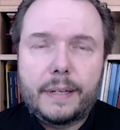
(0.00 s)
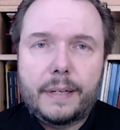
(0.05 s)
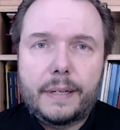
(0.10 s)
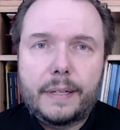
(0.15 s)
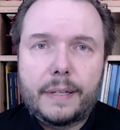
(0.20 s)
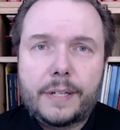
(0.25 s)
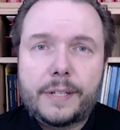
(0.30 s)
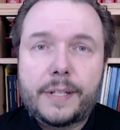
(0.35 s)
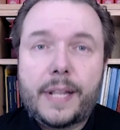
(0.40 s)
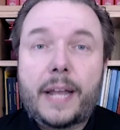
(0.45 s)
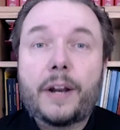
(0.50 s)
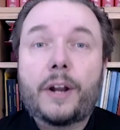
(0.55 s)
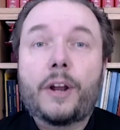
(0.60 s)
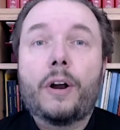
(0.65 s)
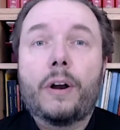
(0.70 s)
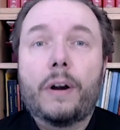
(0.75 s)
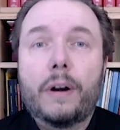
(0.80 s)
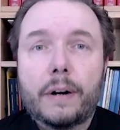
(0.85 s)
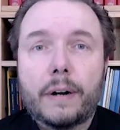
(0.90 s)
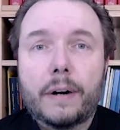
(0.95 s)
does not
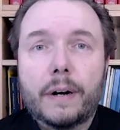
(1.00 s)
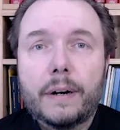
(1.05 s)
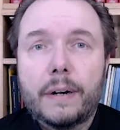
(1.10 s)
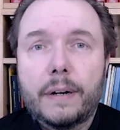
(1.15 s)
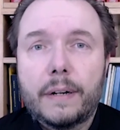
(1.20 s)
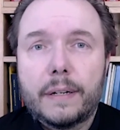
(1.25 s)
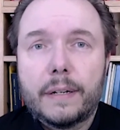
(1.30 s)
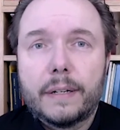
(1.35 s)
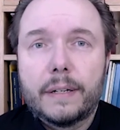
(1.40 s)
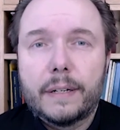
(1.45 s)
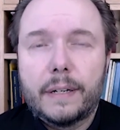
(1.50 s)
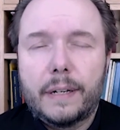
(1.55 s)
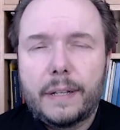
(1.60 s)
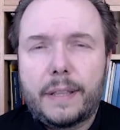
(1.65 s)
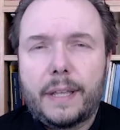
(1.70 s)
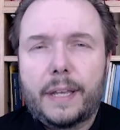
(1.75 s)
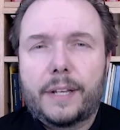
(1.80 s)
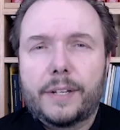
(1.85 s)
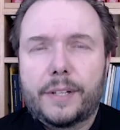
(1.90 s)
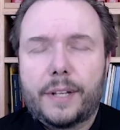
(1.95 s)
occur, I
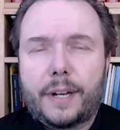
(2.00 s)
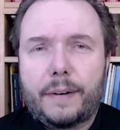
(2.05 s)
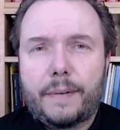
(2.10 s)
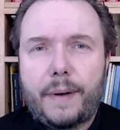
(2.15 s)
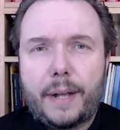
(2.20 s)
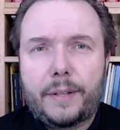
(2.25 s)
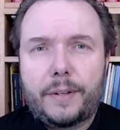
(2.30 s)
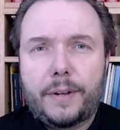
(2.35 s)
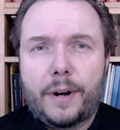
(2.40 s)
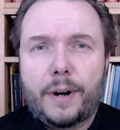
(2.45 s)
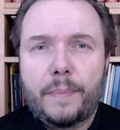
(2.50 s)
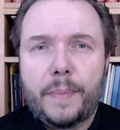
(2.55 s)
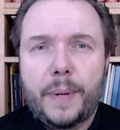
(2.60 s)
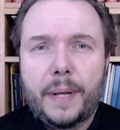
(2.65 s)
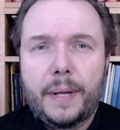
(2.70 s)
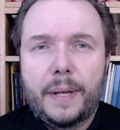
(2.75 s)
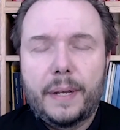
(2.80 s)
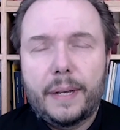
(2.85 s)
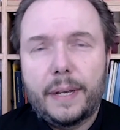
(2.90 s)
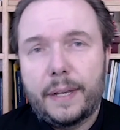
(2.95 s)
think is the correct term,
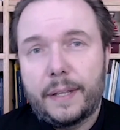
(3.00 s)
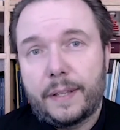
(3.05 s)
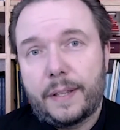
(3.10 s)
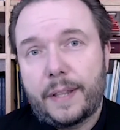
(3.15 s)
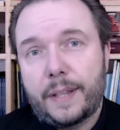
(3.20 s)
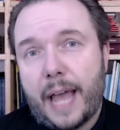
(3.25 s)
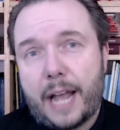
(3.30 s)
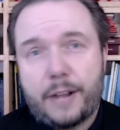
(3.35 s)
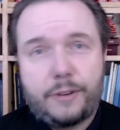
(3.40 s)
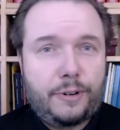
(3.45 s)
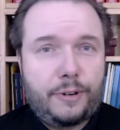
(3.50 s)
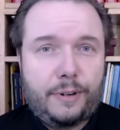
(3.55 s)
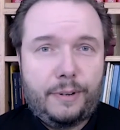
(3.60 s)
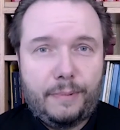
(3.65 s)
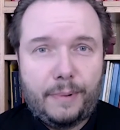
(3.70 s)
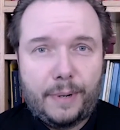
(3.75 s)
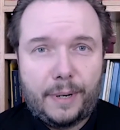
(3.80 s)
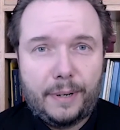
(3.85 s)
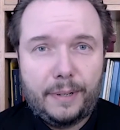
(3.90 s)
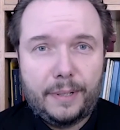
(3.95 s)
in the natural
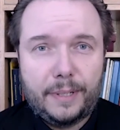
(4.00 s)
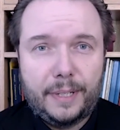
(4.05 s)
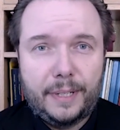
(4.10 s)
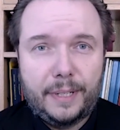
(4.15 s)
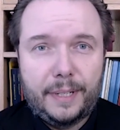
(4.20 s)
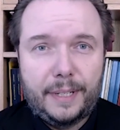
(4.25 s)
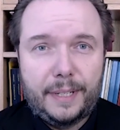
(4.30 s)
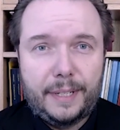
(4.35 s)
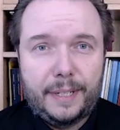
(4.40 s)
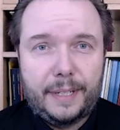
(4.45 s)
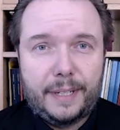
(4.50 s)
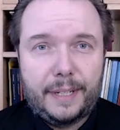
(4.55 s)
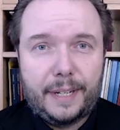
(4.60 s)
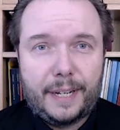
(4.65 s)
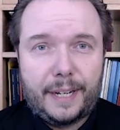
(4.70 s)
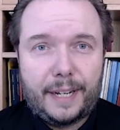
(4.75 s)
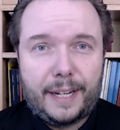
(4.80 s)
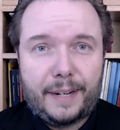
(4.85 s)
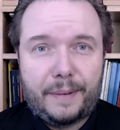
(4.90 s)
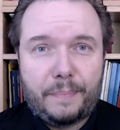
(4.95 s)
world
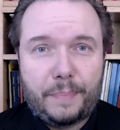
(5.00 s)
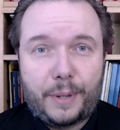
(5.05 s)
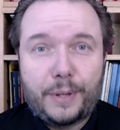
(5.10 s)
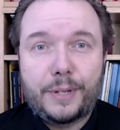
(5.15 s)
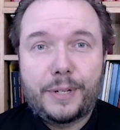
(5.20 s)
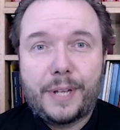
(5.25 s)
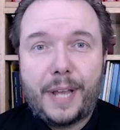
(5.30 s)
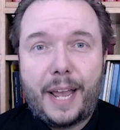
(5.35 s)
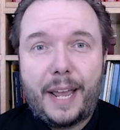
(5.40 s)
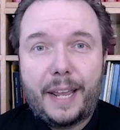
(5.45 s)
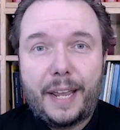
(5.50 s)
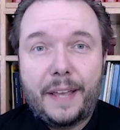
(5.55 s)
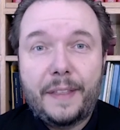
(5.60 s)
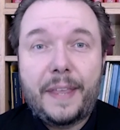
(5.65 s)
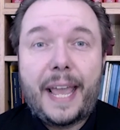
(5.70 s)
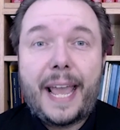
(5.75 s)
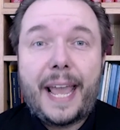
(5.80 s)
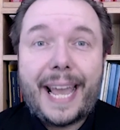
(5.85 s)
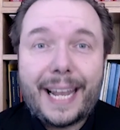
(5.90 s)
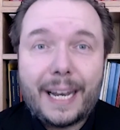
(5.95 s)
uh, per se, in
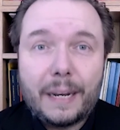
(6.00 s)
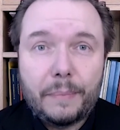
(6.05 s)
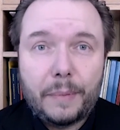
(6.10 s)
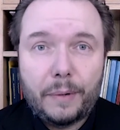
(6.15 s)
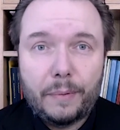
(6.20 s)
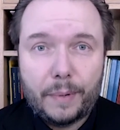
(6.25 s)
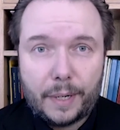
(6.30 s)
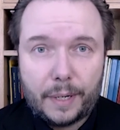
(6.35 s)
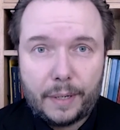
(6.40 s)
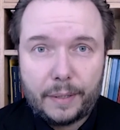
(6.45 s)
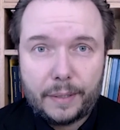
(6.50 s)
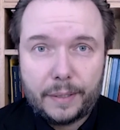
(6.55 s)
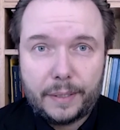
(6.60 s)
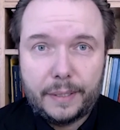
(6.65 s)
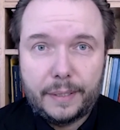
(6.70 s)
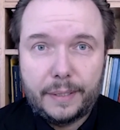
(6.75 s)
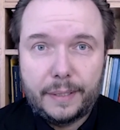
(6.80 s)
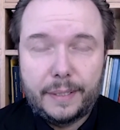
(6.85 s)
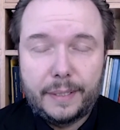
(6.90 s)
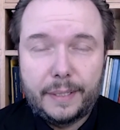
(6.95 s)
the animal world.
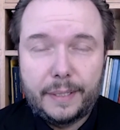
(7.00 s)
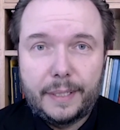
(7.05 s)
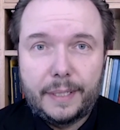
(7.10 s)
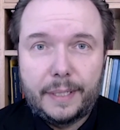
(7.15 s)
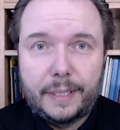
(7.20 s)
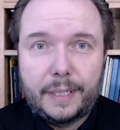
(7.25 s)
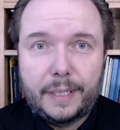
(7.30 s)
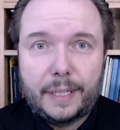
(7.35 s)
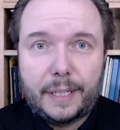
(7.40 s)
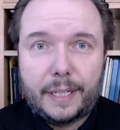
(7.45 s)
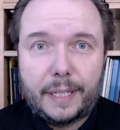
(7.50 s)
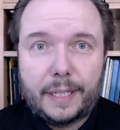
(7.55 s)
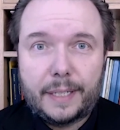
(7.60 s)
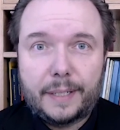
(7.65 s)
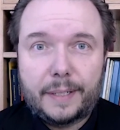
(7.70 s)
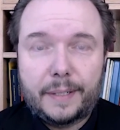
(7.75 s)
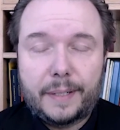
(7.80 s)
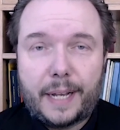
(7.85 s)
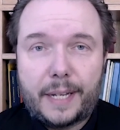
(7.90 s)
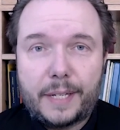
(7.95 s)
Uh,
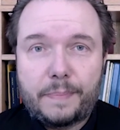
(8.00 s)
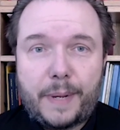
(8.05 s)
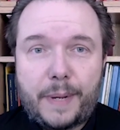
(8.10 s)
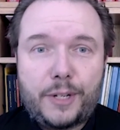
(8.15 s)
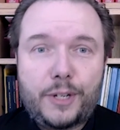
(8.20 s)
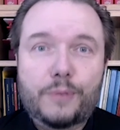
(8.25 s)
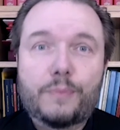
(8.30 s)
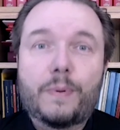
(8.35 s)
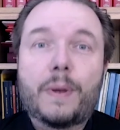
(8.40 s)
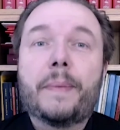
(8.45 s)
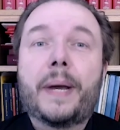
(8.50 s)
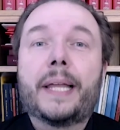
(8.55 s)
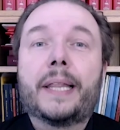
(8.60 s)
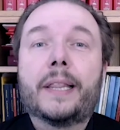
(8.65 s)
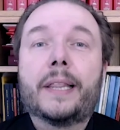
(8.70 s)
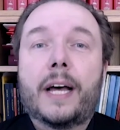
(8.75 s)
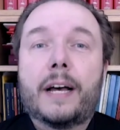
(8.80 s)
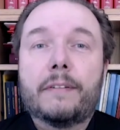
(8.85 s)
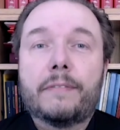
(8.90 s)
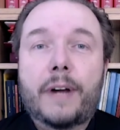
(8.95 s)
as much as we might
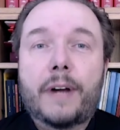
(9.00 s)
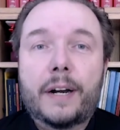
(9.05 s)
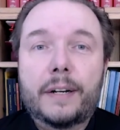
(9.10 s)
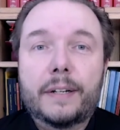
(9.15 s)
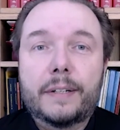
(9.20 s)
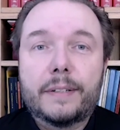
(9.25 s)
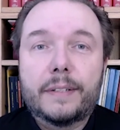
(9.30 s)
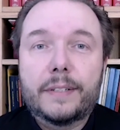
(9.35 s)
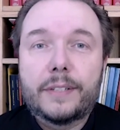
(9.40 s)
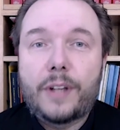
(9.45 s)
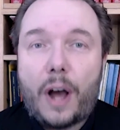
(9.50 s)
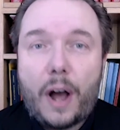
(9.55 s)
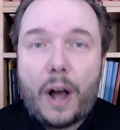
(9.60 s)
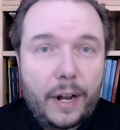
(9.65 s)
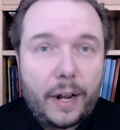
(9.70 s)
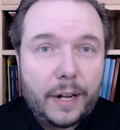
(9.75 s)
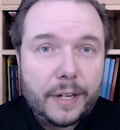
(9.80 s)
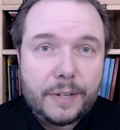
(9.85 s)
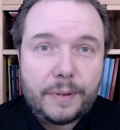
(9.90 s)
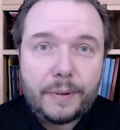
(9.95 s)
love our
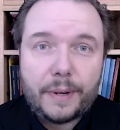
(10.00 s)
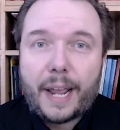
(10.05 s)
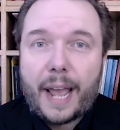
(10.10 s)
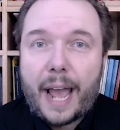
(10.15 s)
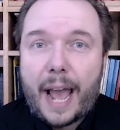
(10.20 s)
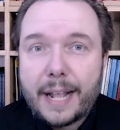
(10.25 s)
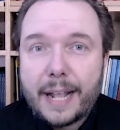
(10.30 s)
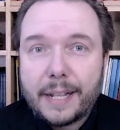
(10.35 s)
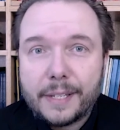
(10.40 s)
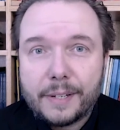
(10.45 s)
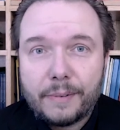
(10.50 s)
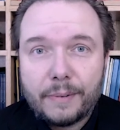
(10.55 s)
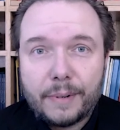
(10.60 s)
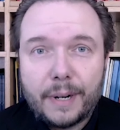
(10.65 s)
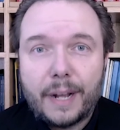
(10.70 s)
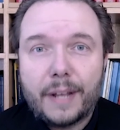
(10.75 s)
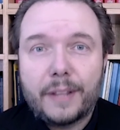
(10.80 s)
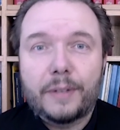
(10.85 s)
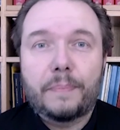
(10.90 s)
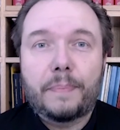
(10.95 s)
dogs or cats
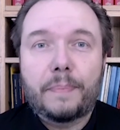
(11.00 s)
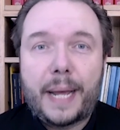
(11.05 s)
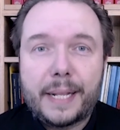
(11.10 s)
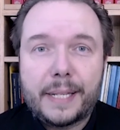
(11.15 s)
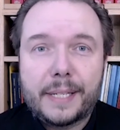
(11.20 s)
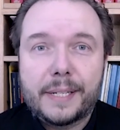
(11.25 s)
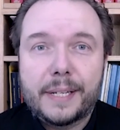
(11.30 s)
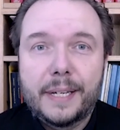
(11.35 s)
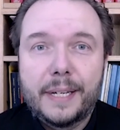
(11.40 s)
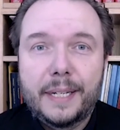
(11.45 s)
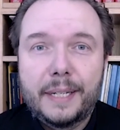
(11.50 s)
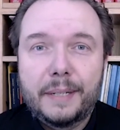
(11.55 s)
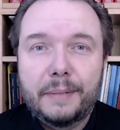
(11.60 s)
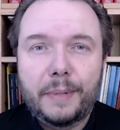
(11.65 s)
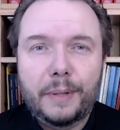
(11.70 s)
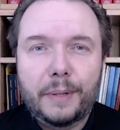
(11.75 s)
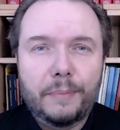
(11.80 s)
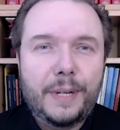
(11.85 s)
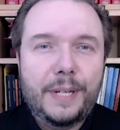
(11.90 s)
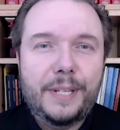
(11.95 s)
or other pets,
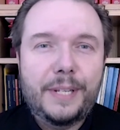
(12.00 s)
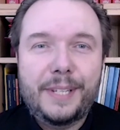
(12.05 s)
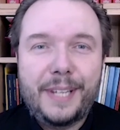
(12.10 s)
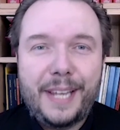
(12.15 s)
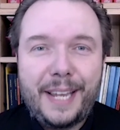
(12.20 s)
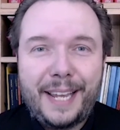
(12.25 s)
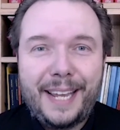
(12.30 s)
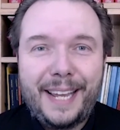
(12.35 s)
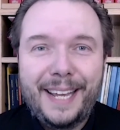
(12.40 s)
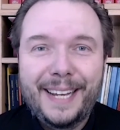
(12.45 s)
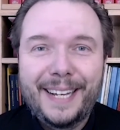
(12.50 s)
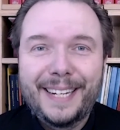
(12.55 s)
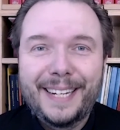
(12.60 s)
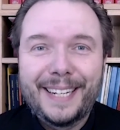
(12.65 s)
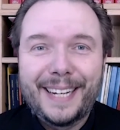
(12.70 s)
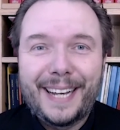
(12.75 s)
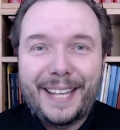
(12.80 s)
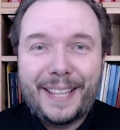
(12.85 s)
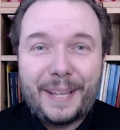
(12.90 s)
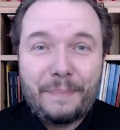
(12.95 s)
but we see,
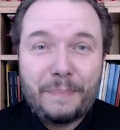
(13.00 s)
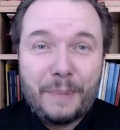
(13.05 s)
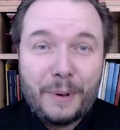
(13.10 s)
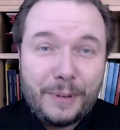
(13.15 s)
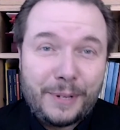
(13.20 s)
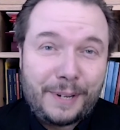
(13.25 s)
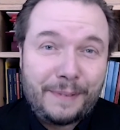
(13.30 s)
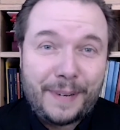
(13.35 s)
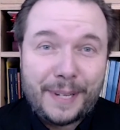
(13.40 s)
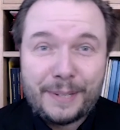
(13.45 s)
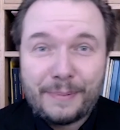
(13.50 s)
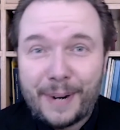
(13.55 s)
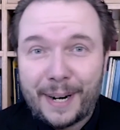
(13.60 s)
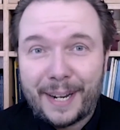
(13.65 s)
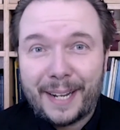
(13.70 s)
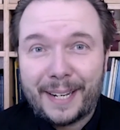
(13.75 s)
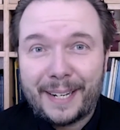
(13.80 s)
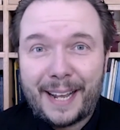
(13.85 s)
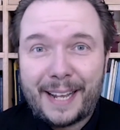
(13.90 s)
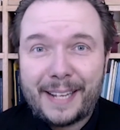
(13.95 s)
I think most of us
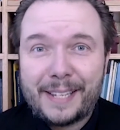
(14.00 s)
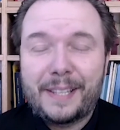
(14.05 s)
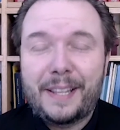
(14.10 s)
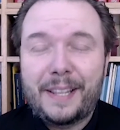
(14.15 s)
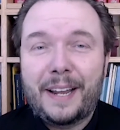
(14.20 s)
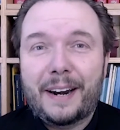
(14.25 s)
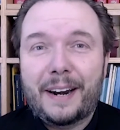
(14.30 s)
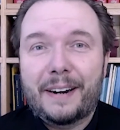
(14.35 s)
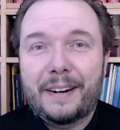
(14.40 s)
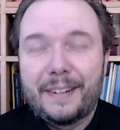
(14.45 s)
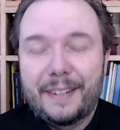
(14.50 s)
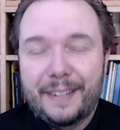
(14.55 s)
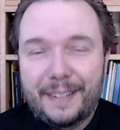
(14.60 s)
recognize their